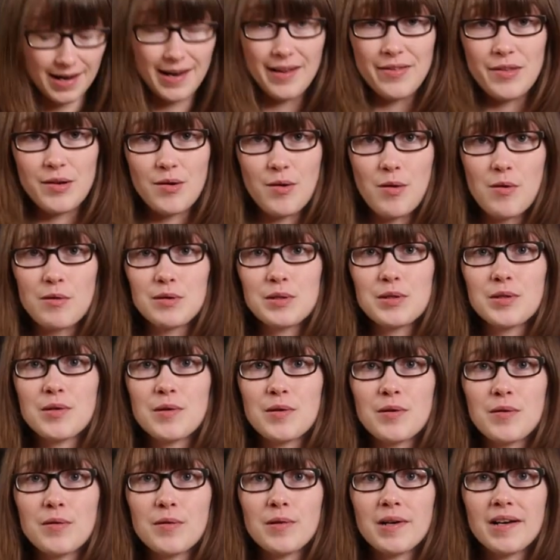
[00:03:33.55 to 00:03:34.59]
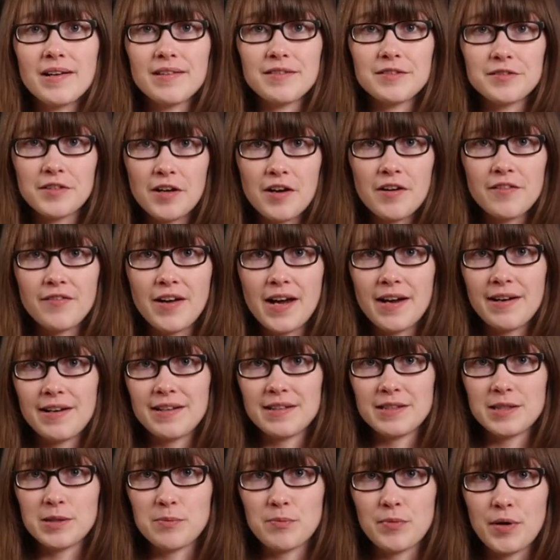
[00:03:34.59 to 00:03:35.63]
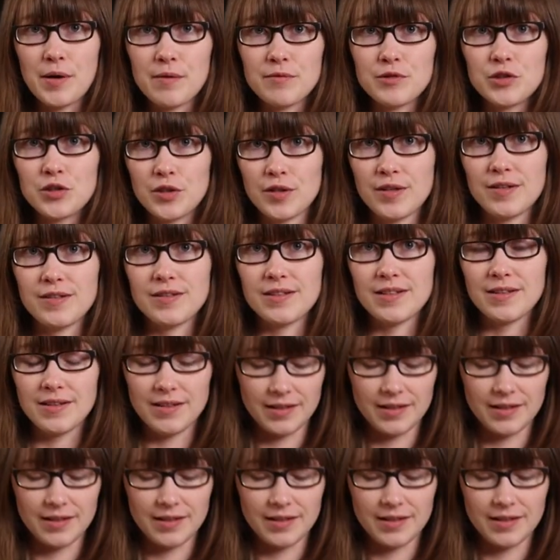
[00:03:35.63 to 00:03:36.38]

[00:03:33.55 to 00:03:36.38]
And then also, I love adding some brown sugar to